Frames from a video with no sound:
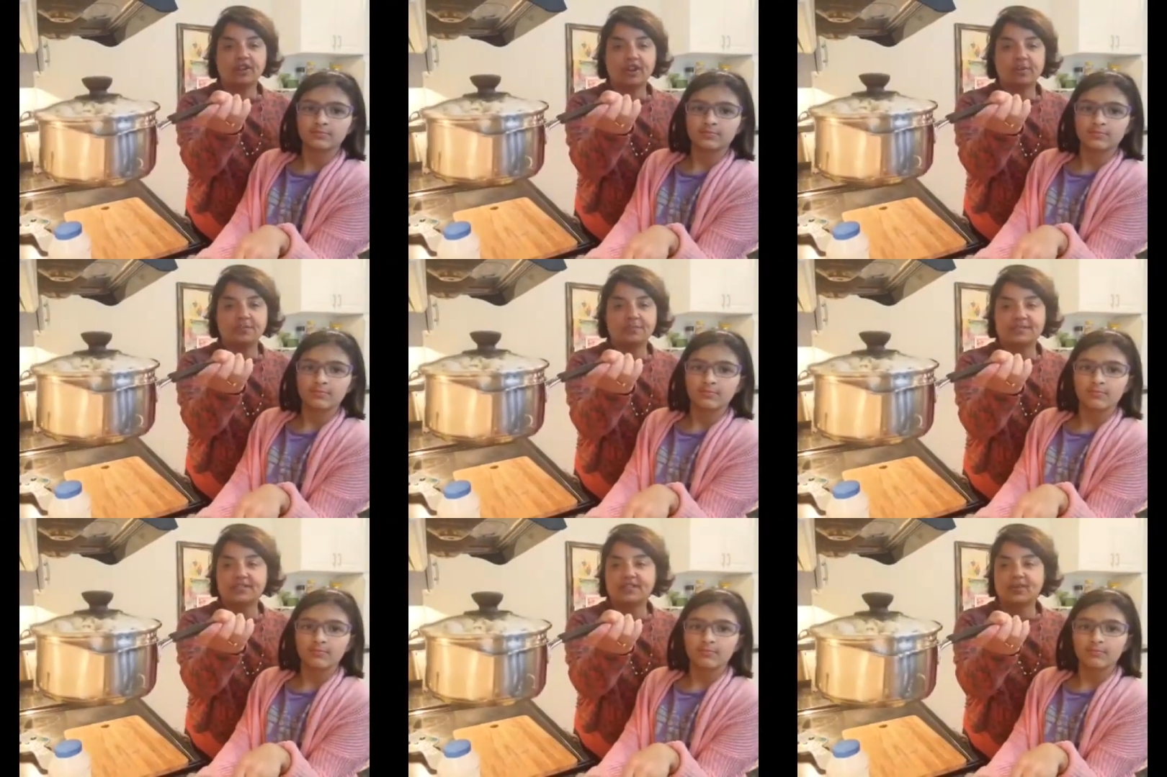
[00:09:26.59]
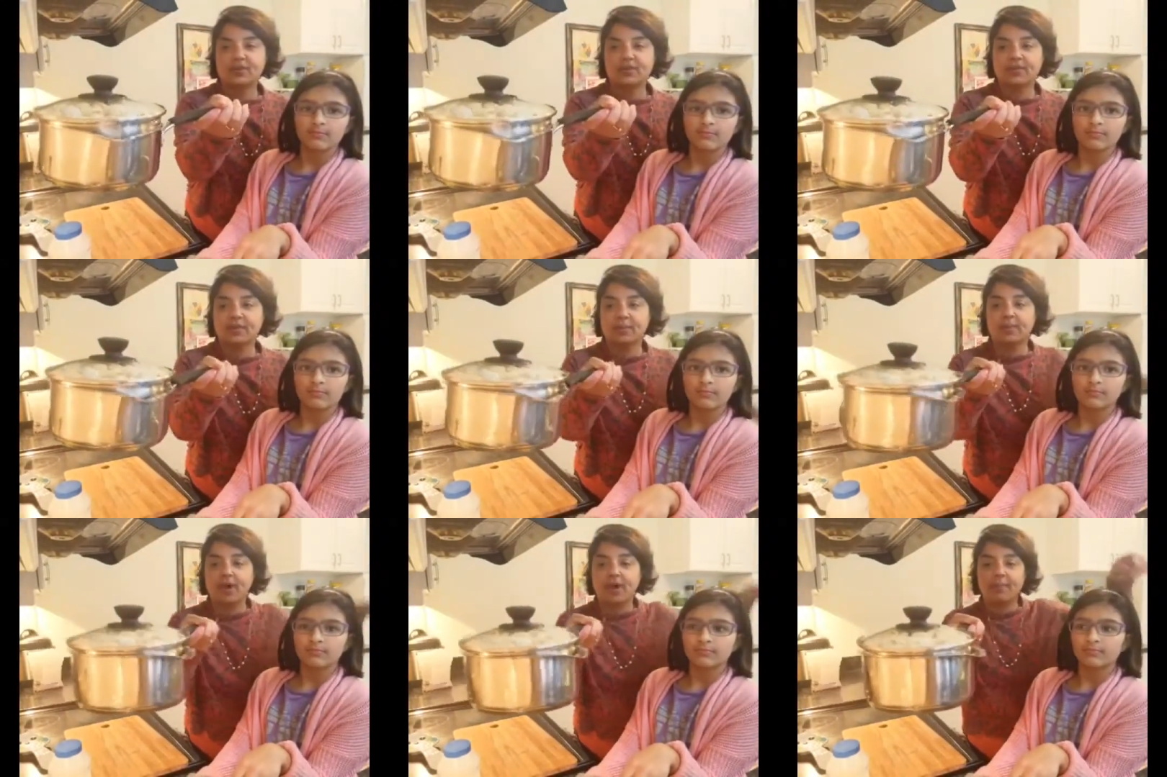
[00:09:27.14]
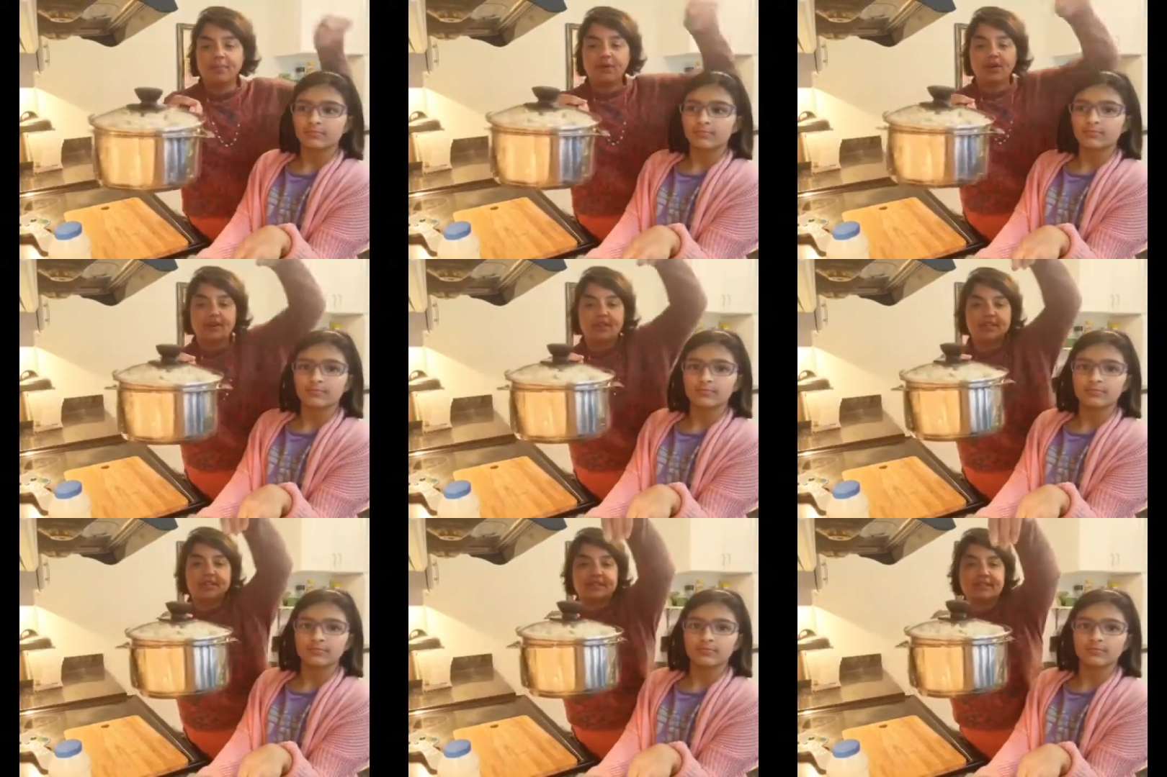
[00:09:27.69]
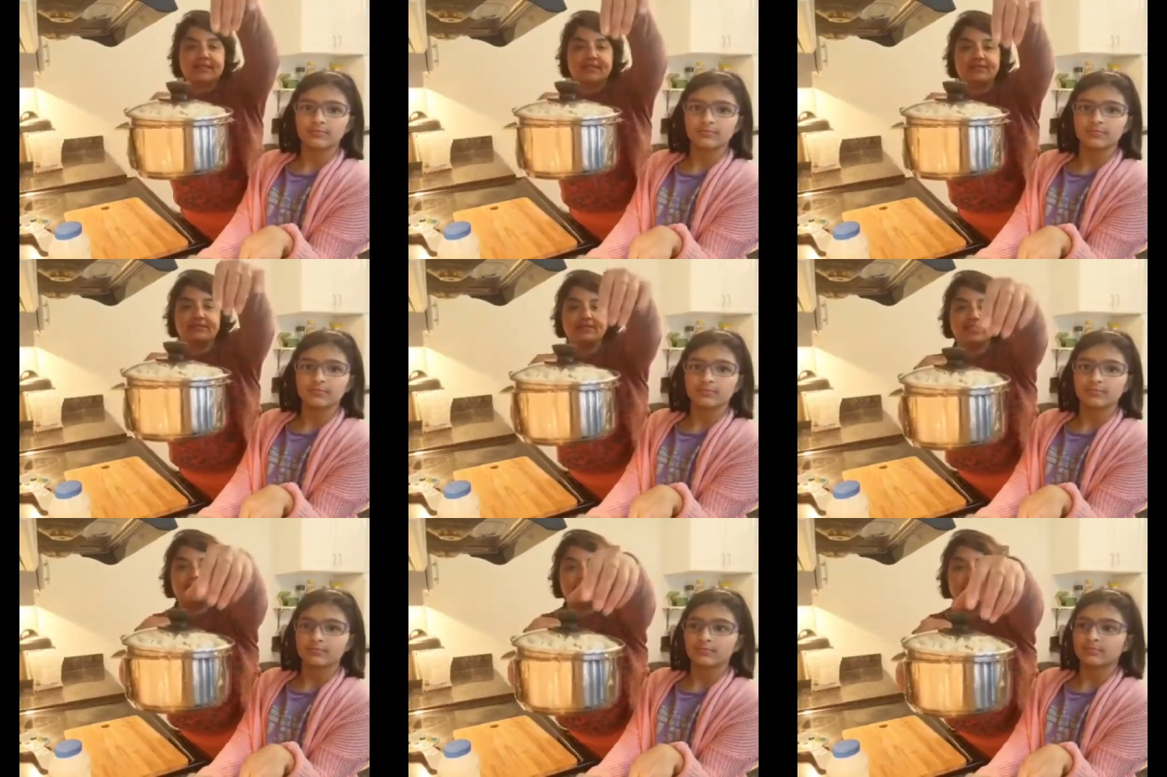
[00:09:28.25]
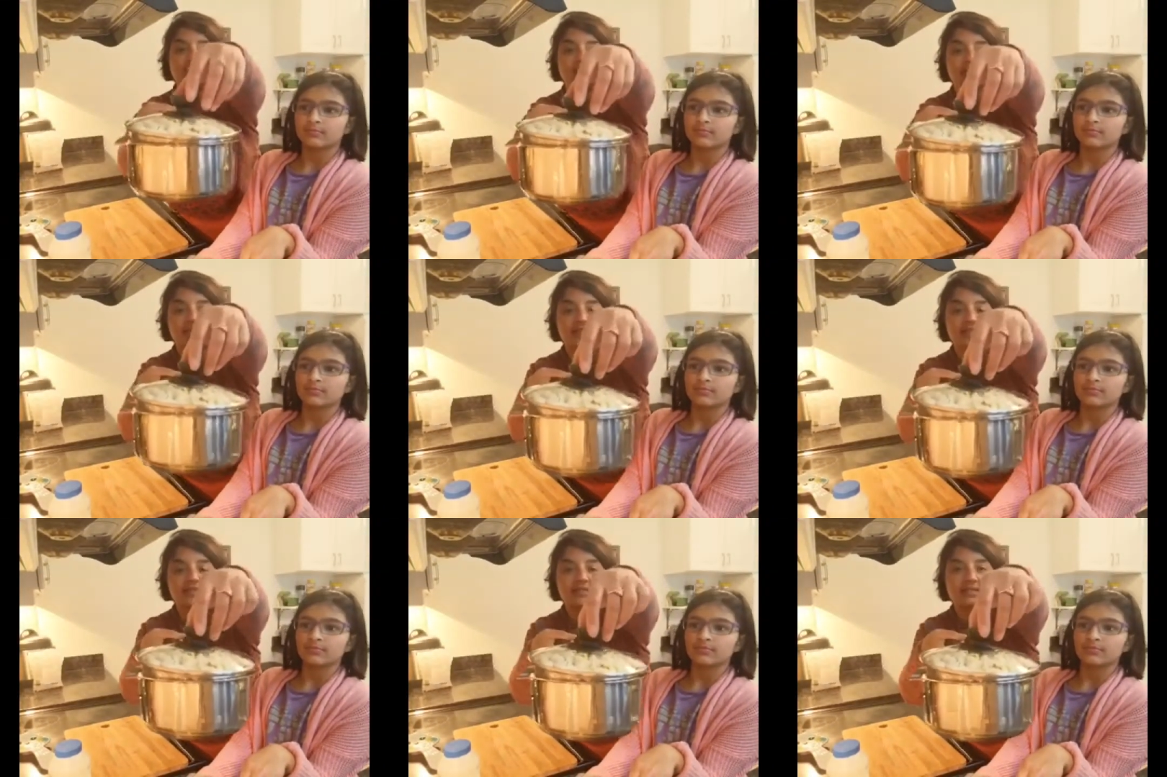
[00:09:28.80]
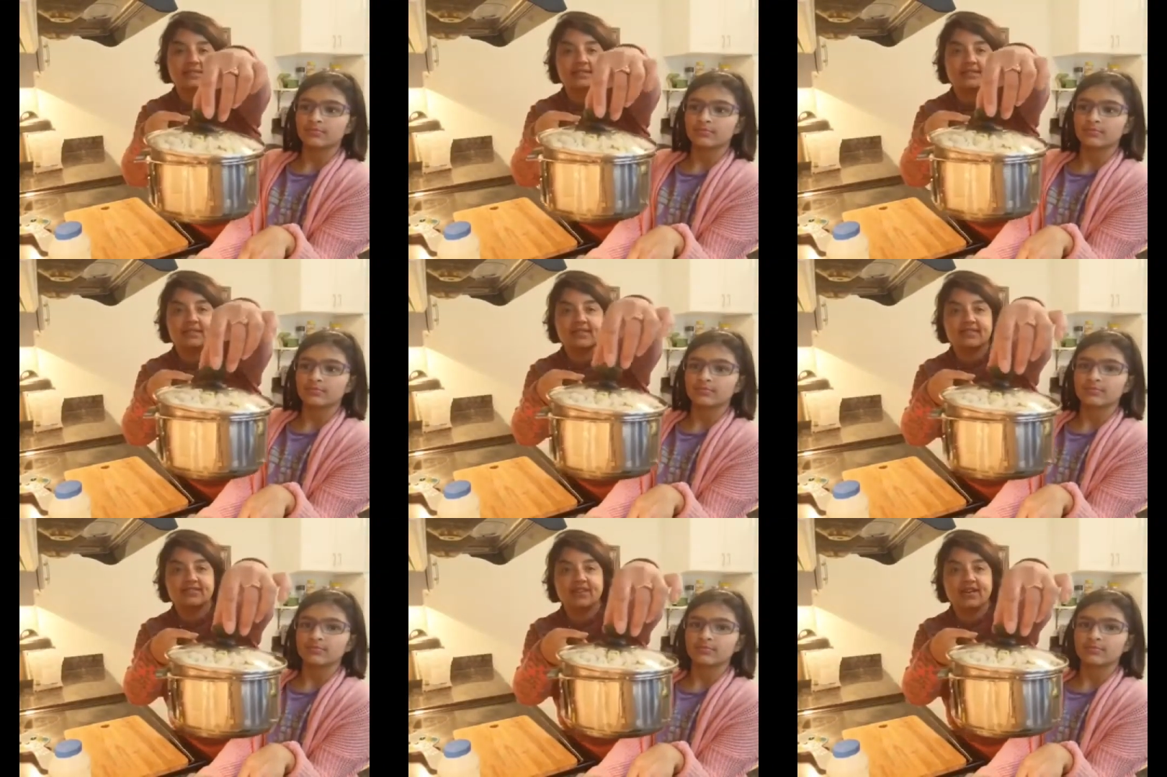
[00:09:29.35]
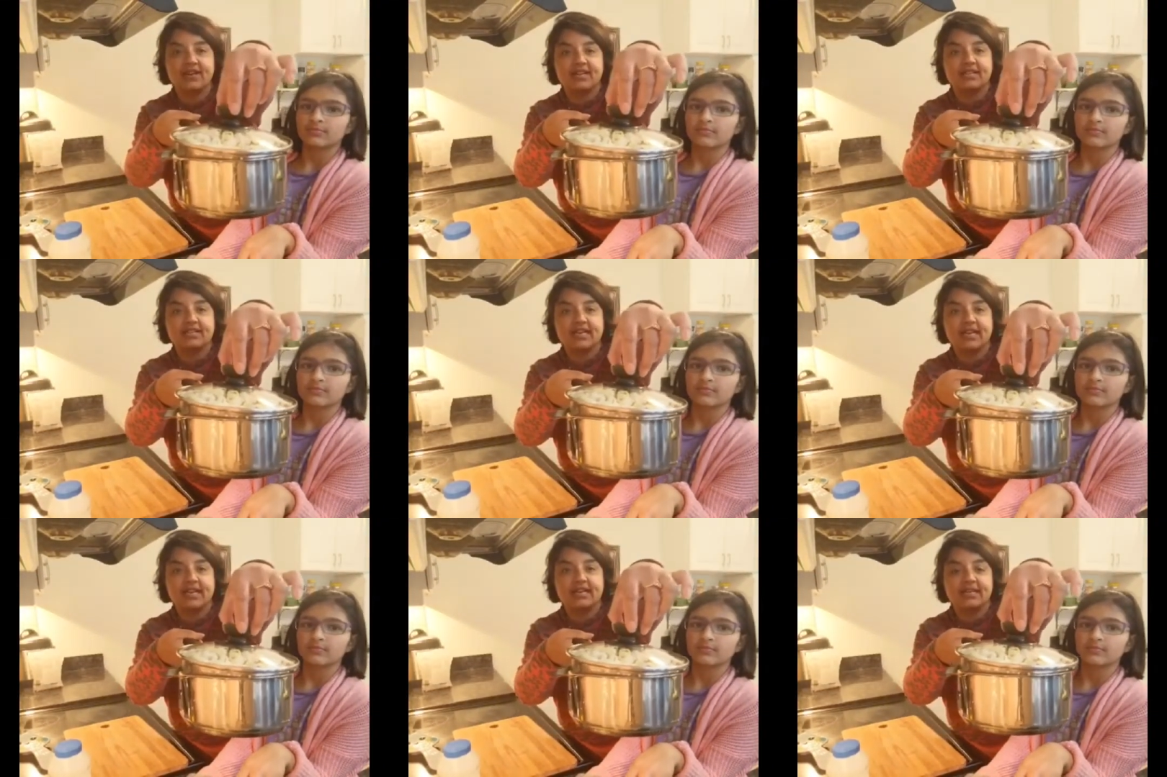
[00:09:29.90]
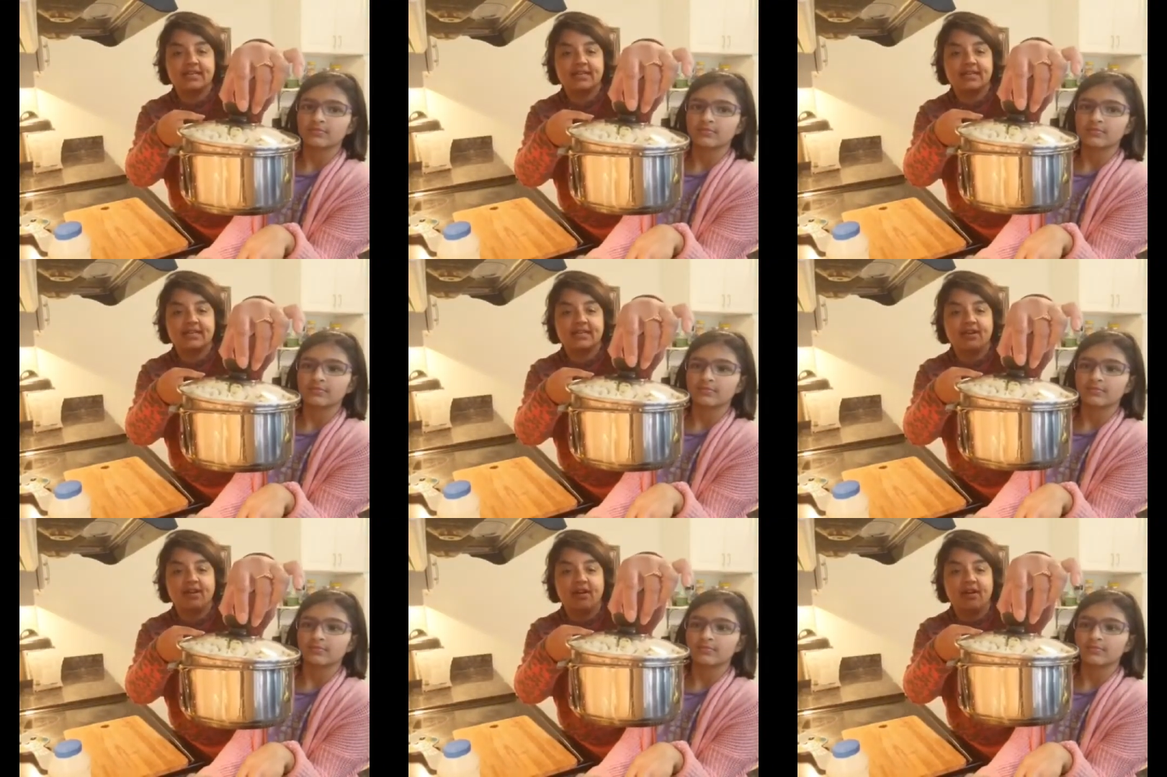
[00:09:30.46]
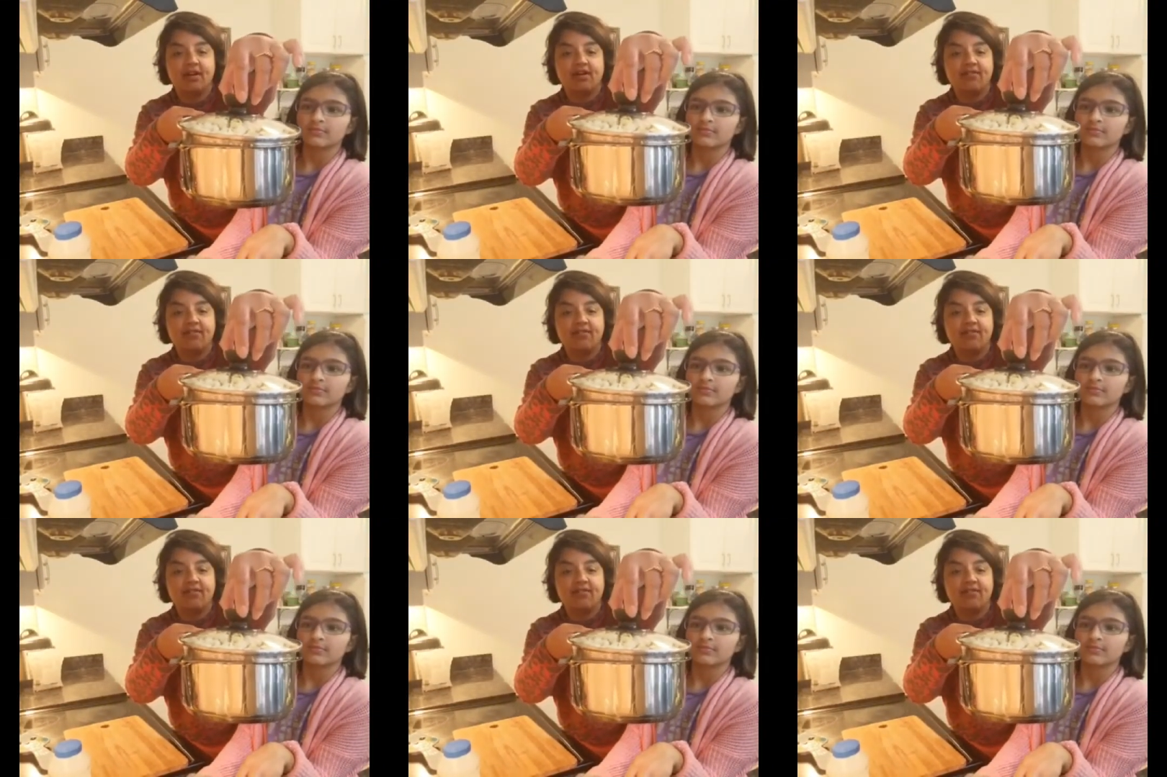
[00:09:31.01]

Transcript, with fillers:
Speaker 1: So with the popcorn has lifted this this very tight lid off